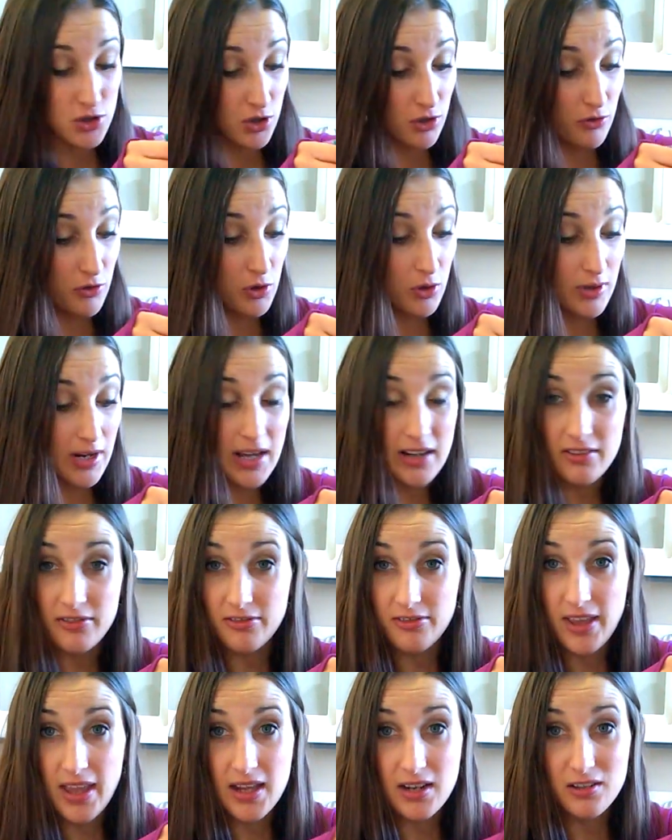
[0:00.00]
So if you're not a
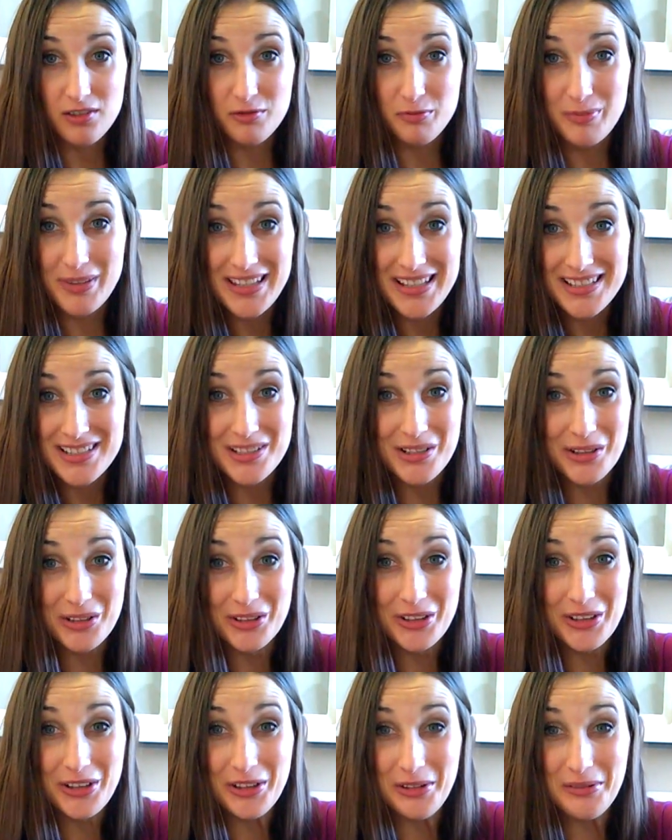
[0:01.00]
fan of beans or
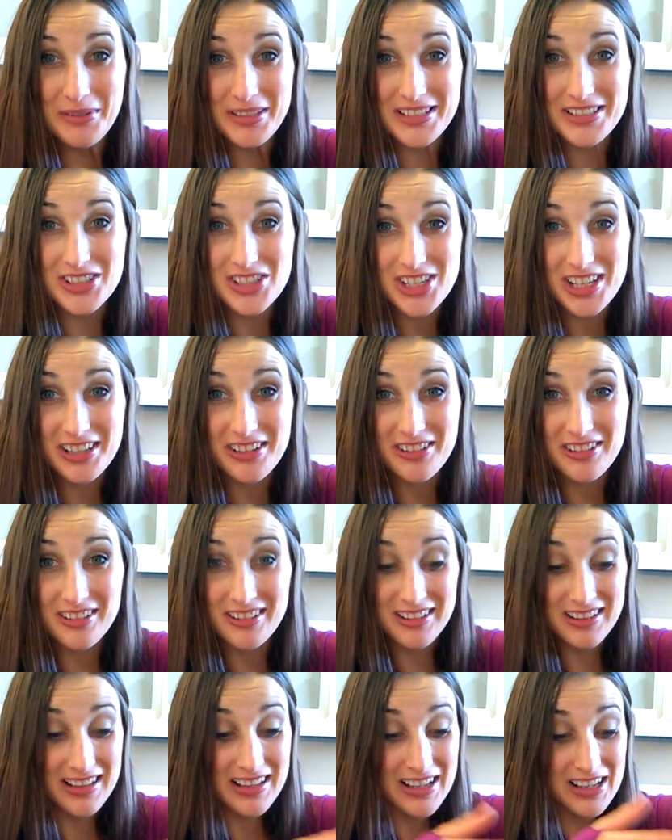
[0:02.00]
legumes in
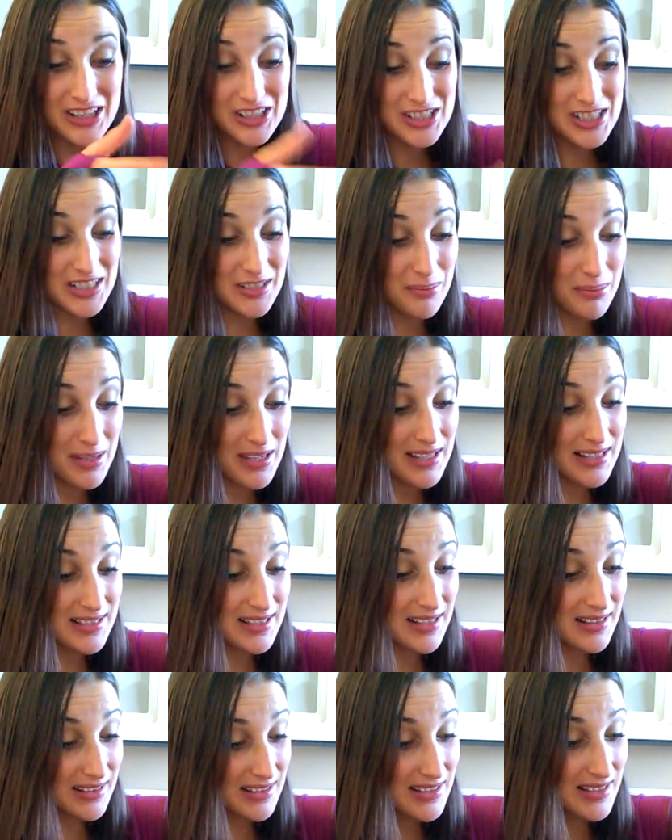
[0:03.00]
general, chickpeas
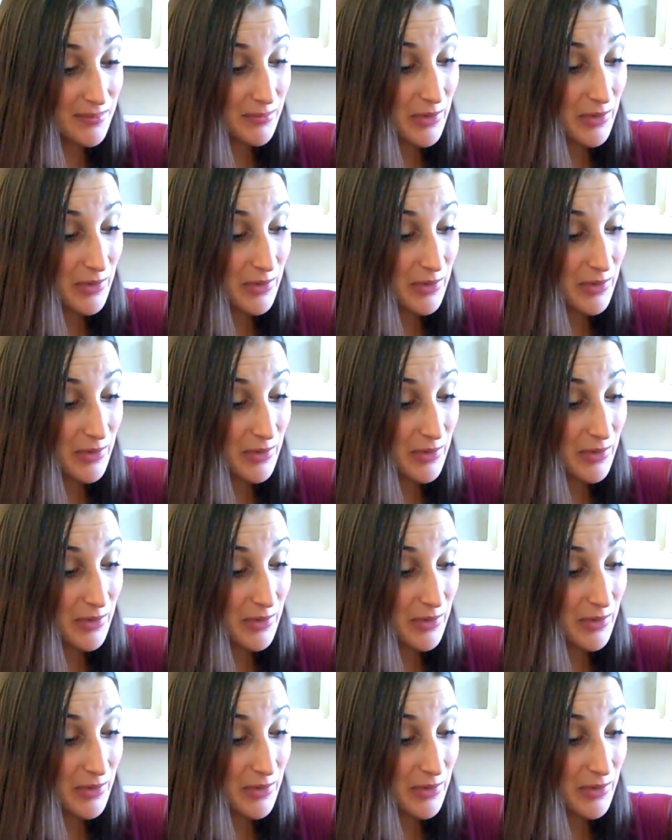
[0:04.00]
and these